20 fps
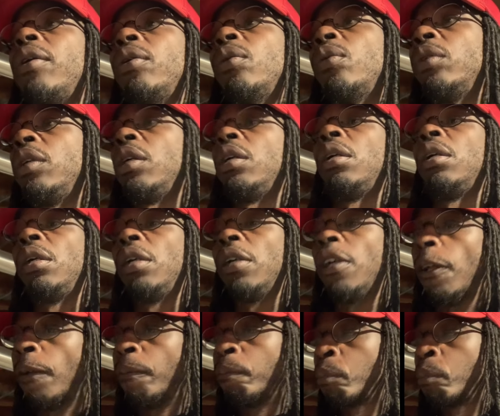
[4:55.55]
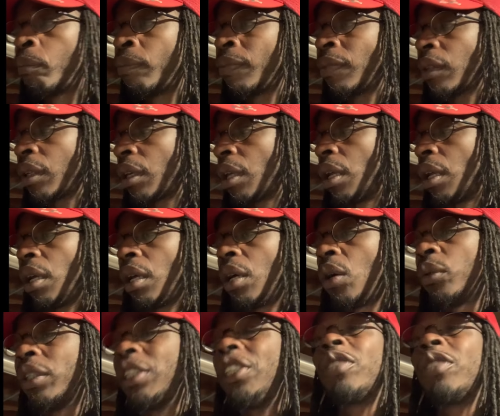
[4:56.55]
on
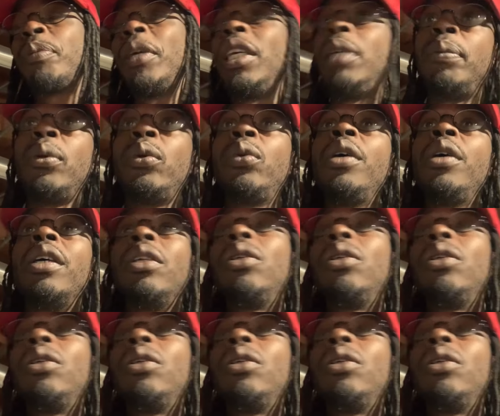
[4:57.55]
on these people.